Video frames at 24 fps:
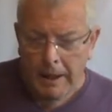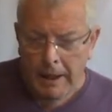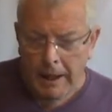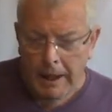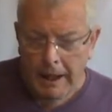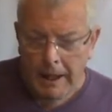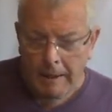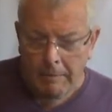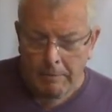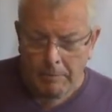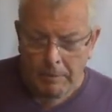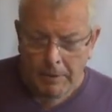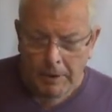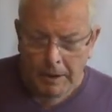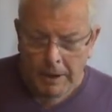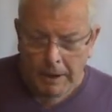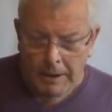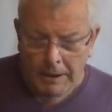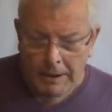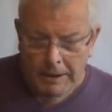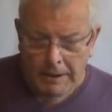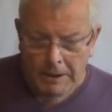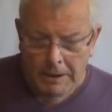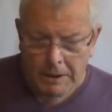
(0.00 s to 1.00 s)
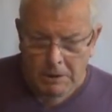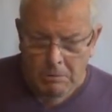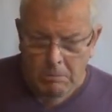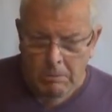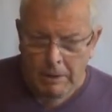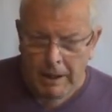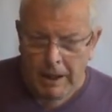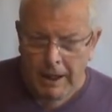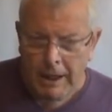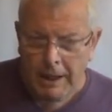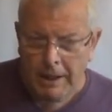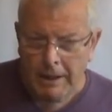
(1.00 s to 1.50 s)
And this is
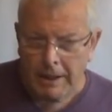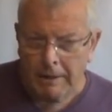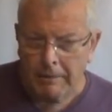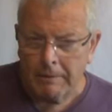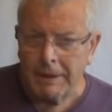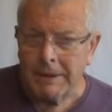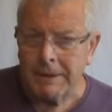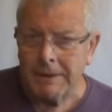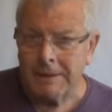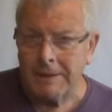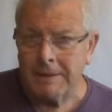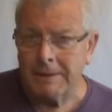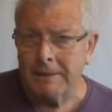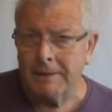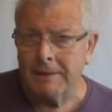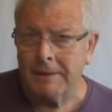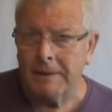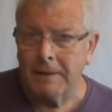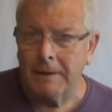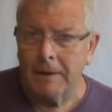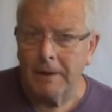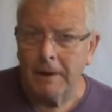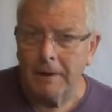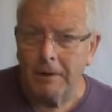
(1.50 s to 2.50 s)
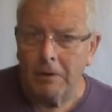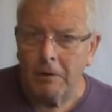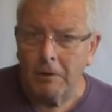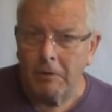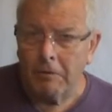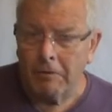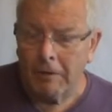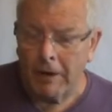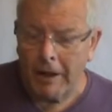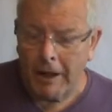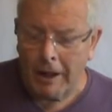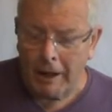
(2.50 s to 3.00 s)
where there isn't
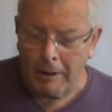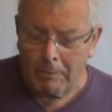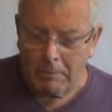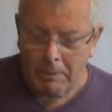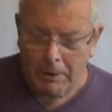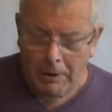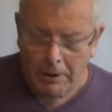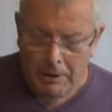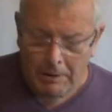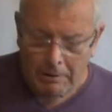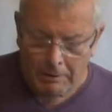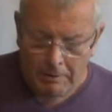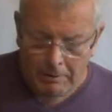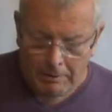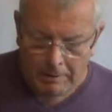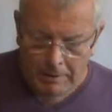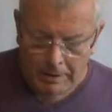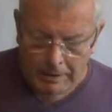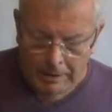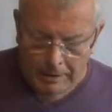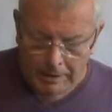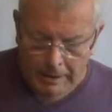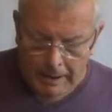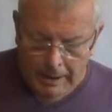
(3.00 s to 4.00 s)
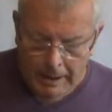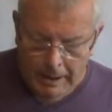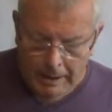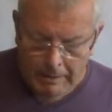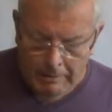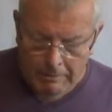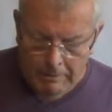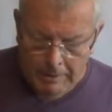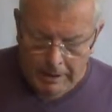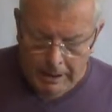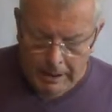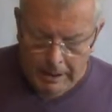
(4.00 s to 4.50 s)
enough help, I don't think,
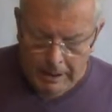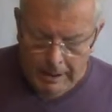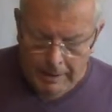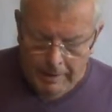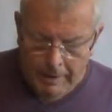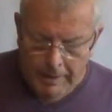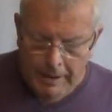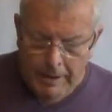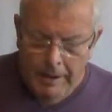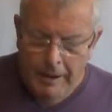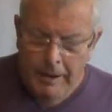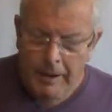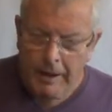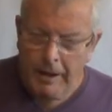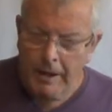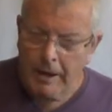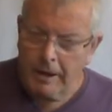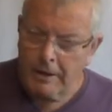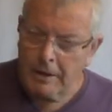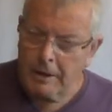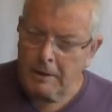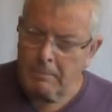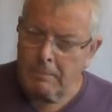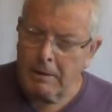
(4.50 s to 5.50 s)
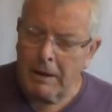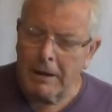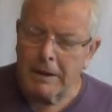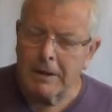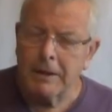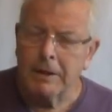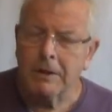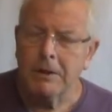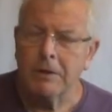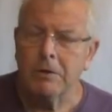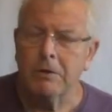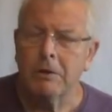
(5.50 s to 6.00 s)
out there. There's
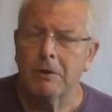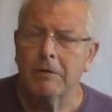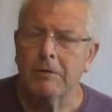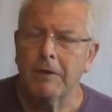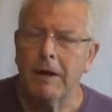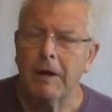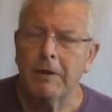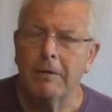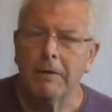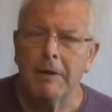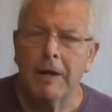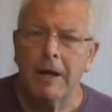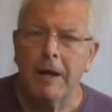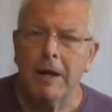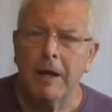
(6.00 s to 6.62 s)
plenty of stuff out